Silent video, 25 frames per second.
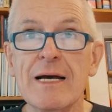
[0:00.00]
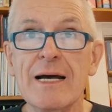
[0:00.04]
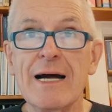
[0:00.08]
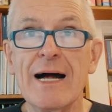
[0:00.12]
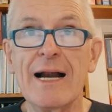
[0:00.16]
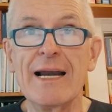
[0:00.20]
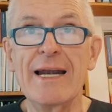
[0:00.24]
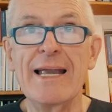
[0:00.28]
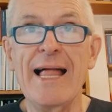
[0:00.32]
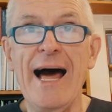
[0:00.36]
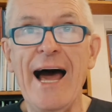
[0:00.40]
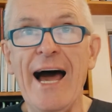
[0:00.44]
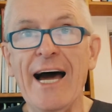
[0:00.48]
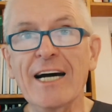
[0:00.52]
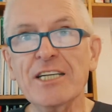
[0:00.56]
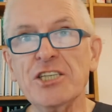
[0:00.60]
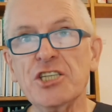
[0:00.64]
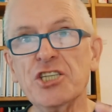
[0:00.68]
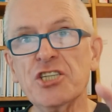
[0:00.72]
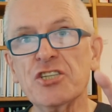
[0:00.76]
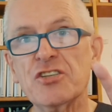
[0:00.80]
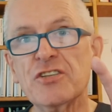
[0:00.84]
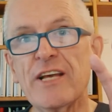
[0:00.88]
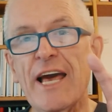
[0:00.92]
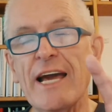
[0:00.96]

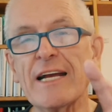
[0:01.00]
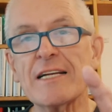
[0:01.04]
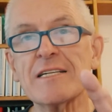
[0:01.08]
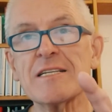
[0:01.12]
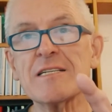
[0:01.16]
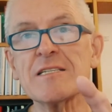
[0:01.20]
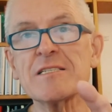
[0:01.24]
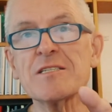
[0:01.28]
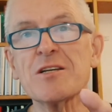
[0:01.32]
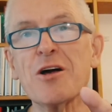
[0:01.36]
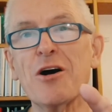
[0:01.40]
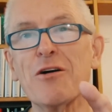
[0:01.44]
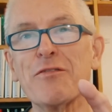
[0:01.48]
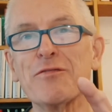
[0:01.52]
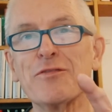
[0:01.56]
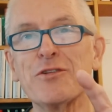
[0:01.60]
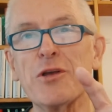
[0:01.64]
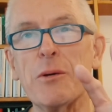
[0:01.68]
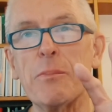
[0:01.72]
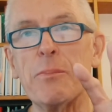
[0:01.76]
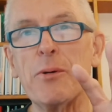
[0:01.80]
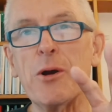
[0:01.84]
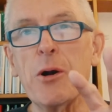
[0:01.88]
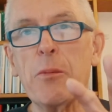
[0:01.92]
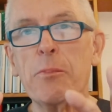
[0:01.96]
Large sections of
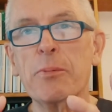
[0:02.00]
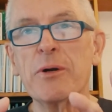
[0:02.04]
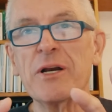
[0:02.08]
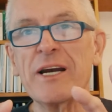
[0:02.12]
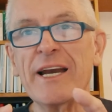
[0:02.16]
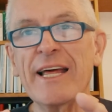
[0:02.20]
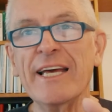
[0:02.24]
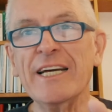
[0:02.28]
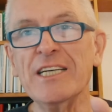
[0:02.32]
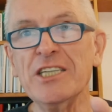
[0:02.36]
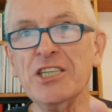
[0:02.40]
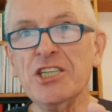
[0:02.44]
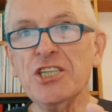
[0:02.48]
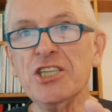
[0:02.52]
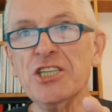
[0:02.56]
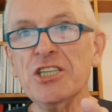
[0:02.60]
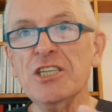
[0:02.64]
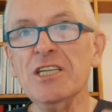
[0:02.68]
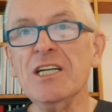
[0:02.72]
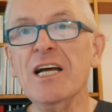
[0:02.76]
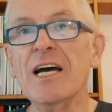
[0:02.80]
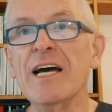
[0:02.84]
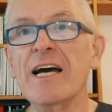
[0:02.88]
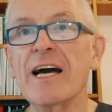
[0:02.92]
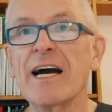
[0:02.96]
the
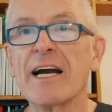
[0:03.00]
population